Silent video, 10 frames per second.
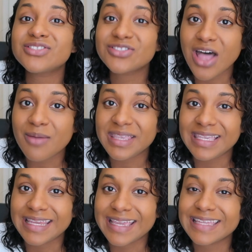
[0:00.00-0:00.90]
stop
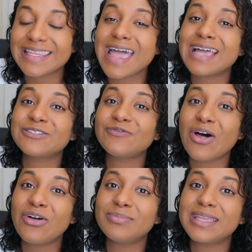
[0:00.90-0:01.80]
eating, and that has
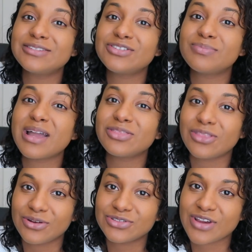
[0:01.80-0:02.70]
followed me into my
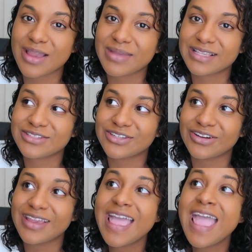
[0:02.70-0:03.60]
3rd
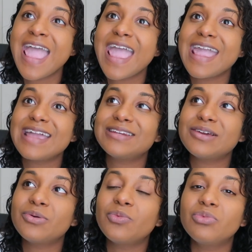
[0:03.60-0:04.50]
trimester.
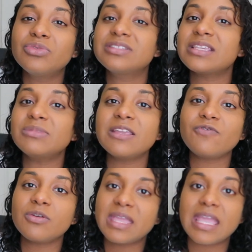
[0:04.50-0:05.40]
And something
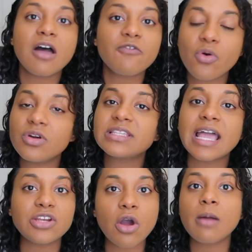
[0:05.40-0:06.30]
for me, of course,
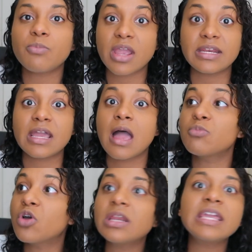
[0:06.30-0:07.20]
I know I'm pregnant.
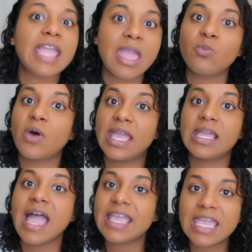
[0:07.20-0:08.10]
I'm gonna gain
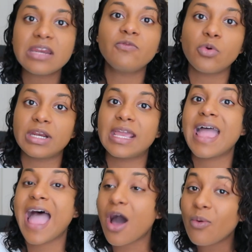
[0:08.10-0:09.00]
weight. I can't avoid it.
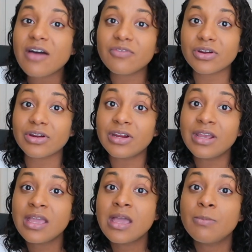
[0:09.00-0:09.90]
However,
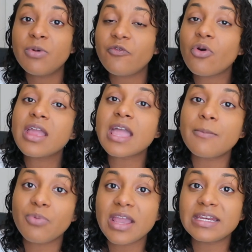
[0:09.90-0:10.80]
before I
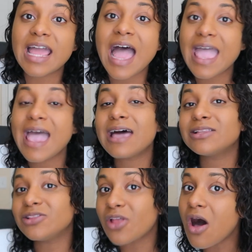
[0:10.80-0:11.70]
got pregnant, I had
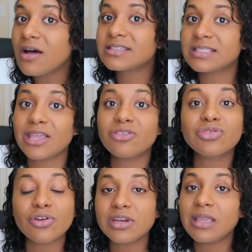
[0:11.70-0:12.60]
lost like
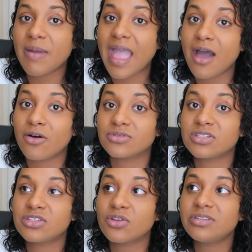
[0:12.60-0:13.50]
30 pounds.
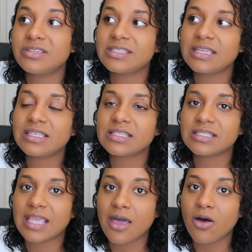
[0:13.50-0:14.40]
So to see the
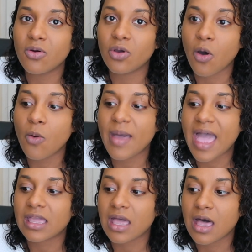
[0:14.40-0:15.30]
scale go
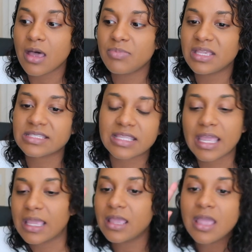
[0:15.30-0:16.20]
back up, it's
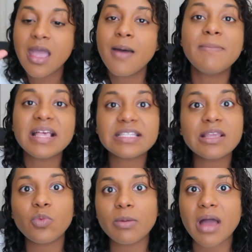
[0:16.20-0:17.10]
like
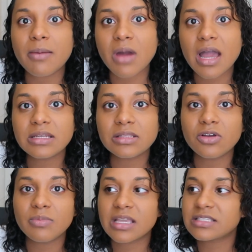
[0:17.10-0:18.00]
messing with my mind a
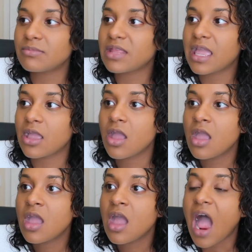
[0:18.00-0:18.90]
little bit, because I'm like,
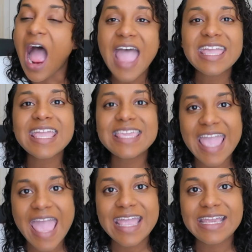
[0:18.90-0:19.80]
I can
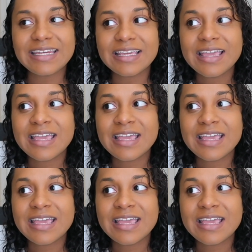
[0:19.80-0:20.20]
gain